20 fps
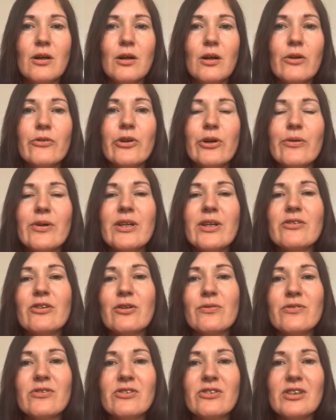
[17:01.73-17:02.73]
Although it is
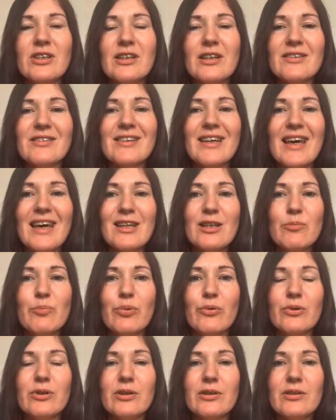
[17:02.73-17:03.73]
often seen as the
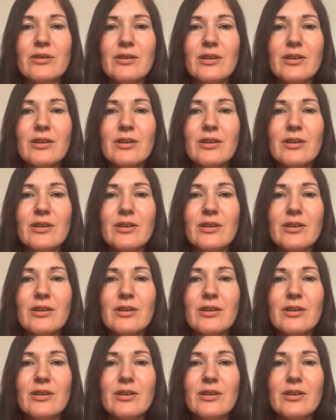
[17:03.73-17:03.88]
endpoint,